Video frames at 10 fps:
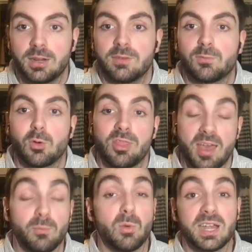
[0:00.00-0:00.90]
good for
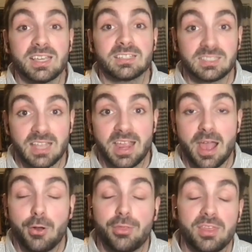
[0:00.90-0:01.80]
them when he can stay
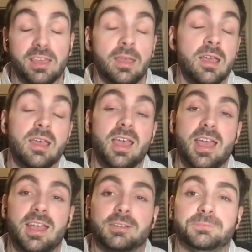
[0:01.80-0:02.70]
healthy.
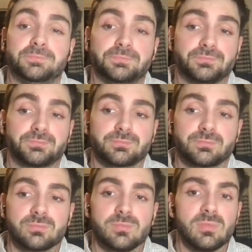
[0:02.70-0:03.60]
And,
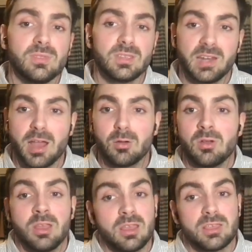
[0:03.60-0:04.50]
you know,
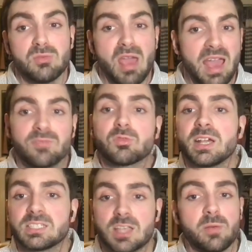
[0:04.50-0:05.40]
you have
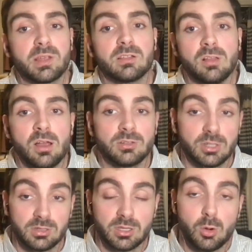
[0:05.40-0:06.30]
Rice coming along
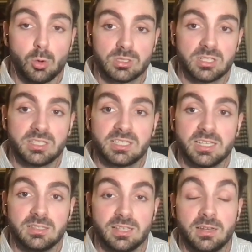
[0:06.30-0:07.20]
during the course of the
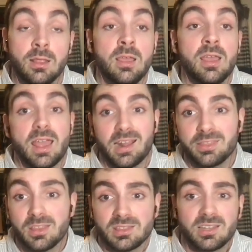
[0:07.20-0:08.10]
season. And I
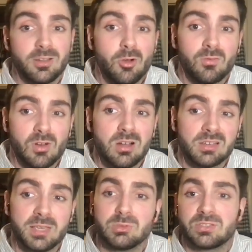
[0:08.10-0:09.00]
thought that overall
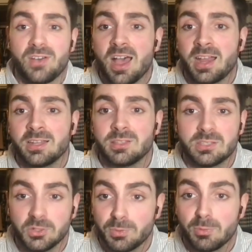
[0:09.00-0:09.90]
he was fine in the
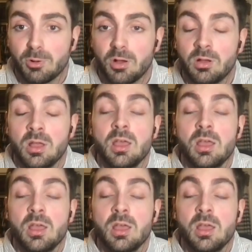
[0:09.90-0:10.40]
Super Bowl,